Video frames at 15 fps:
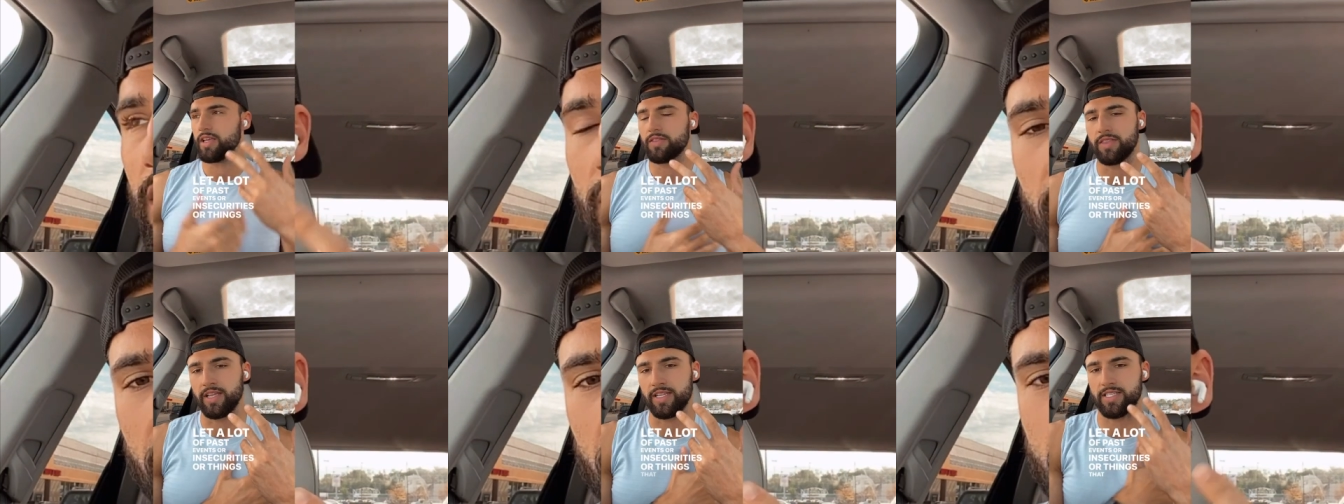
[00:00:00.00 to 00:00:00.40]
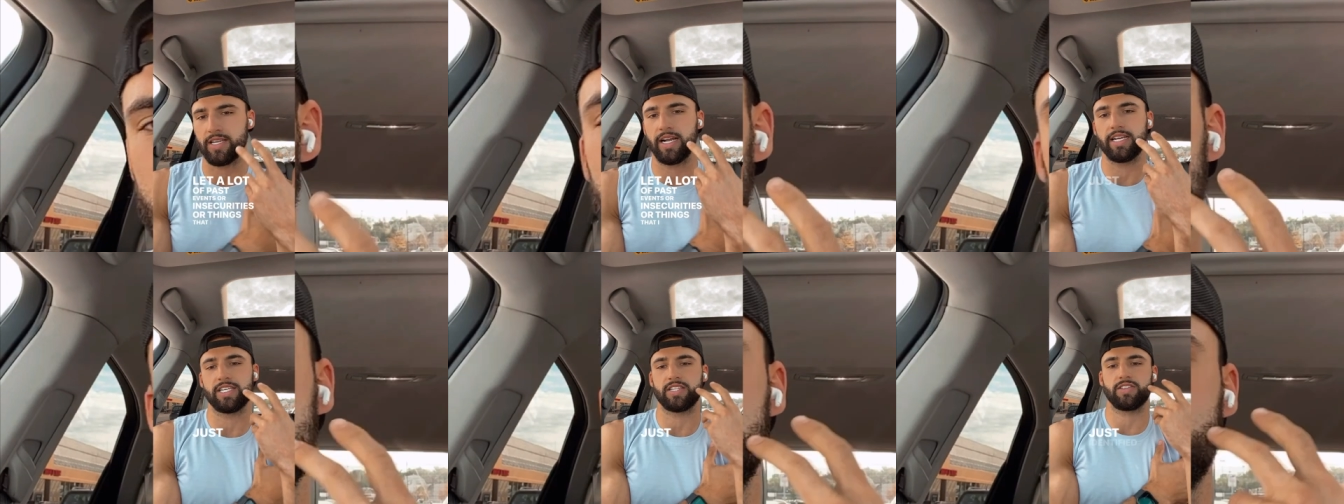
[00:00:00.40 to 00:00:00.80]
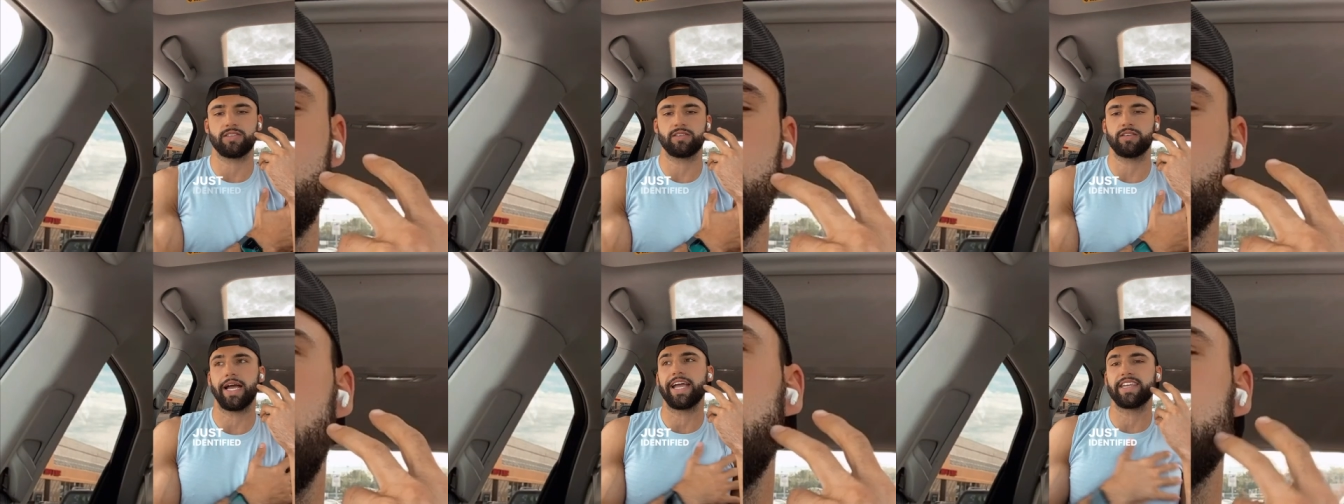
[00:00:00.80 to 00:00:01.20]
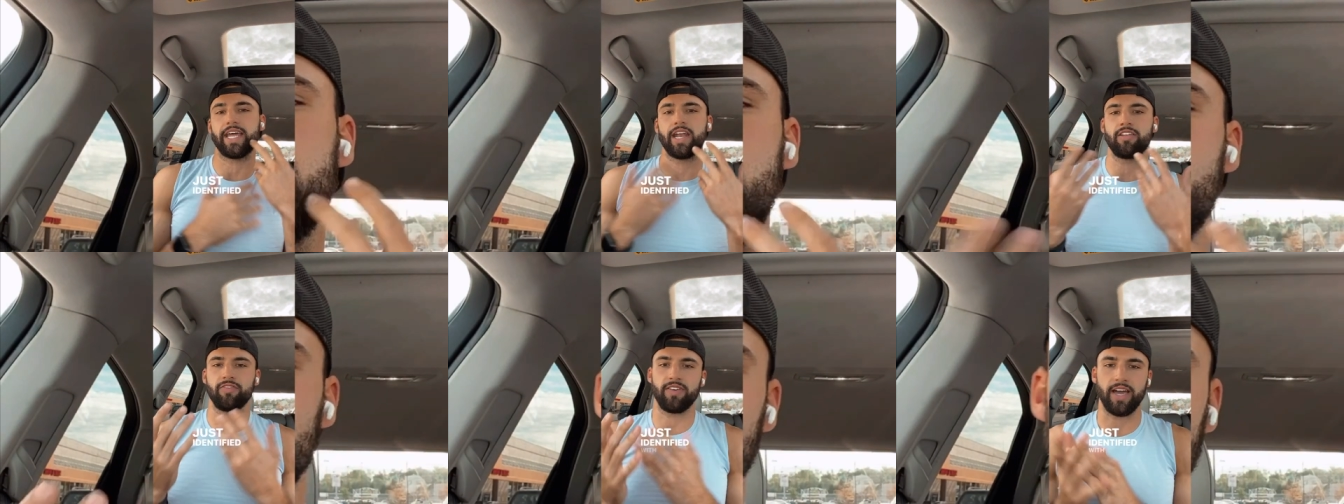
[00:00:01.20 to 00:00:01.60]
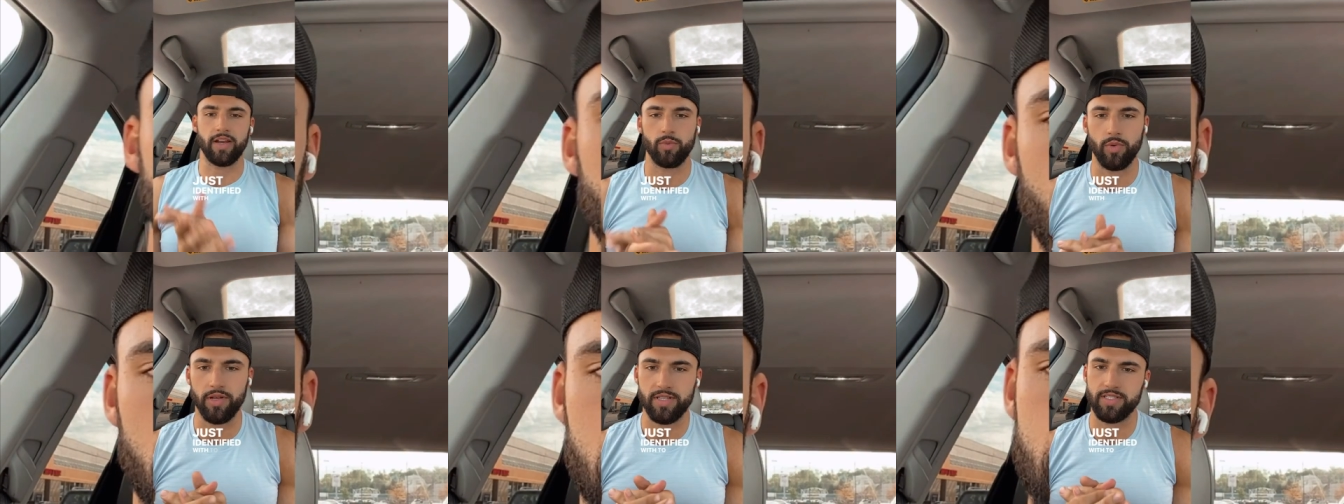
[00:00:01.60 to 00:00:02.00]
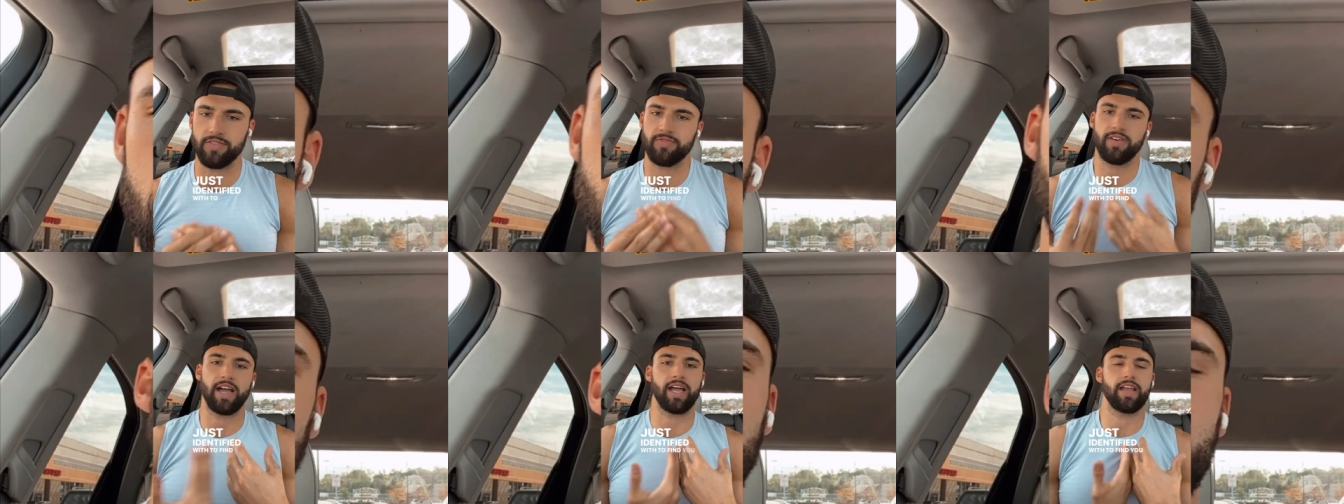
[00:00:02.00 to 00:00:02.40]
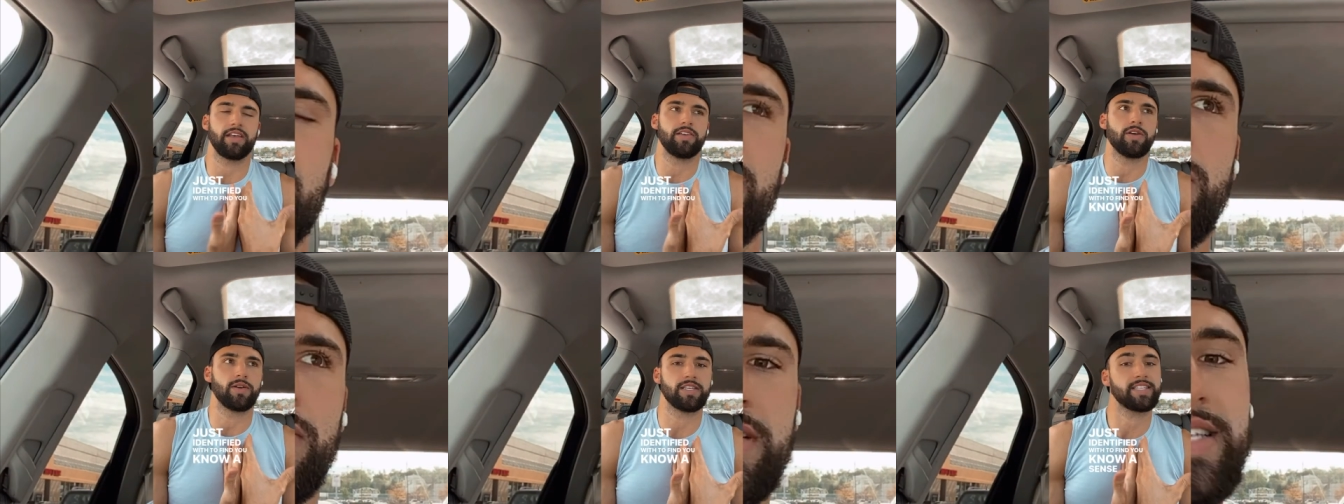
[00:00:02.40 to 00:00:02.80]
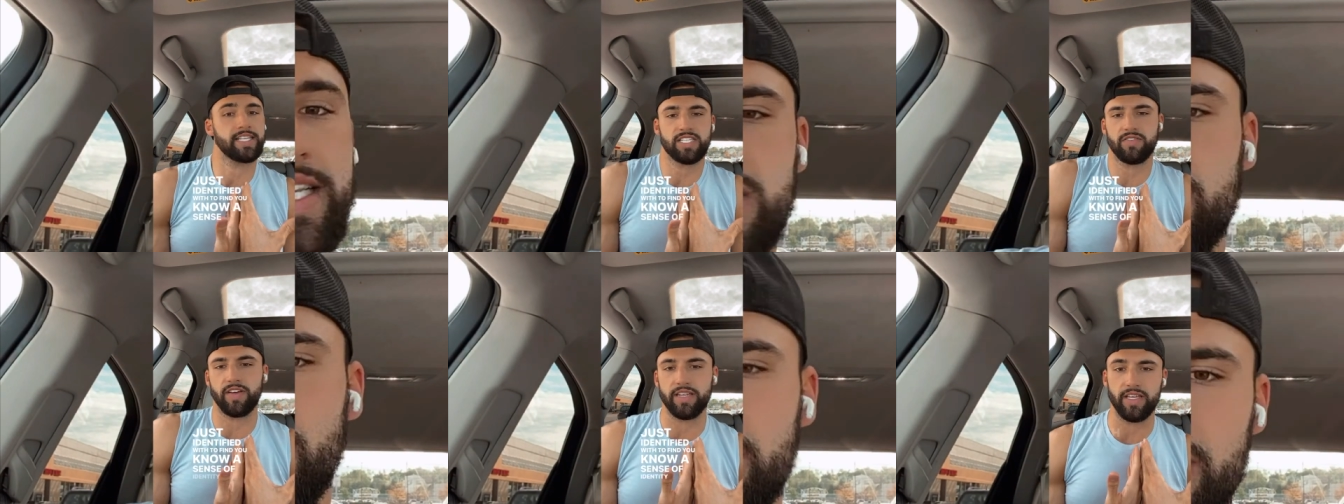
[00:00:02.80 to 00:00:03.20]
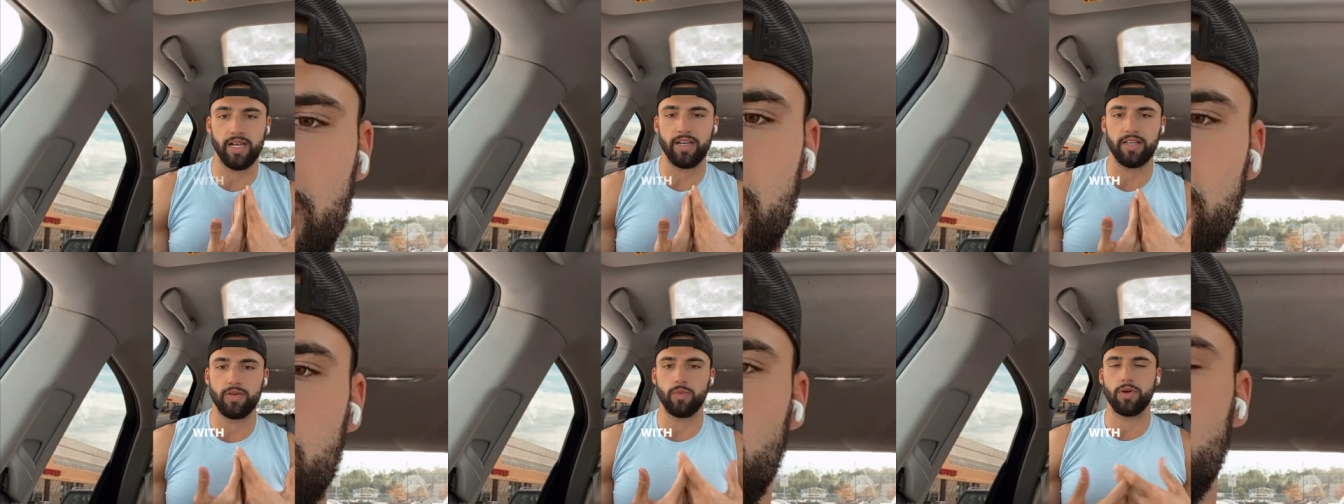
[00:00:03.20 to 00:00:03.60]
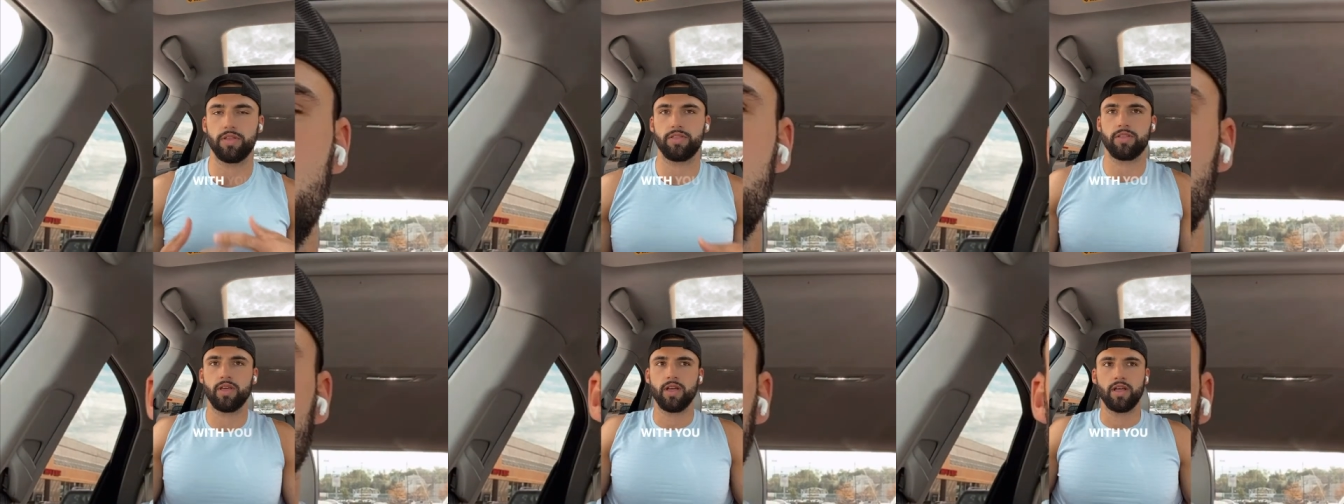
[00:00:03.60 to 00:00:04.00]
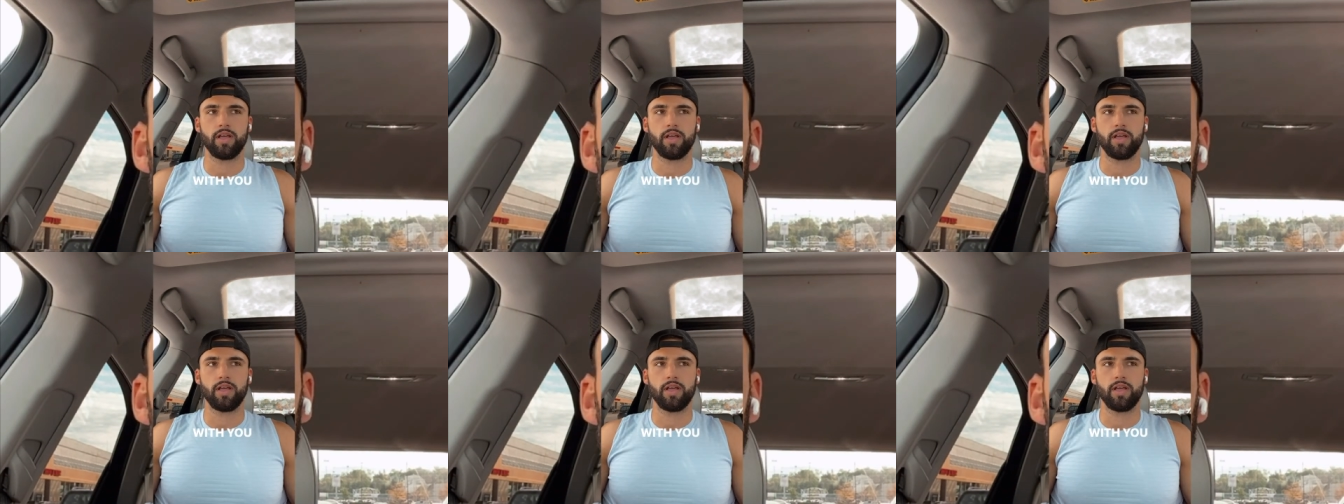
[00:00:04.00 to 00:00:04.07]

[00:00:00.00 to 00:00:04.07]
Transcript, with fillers: things that i just identified with to find you know a sense of identity with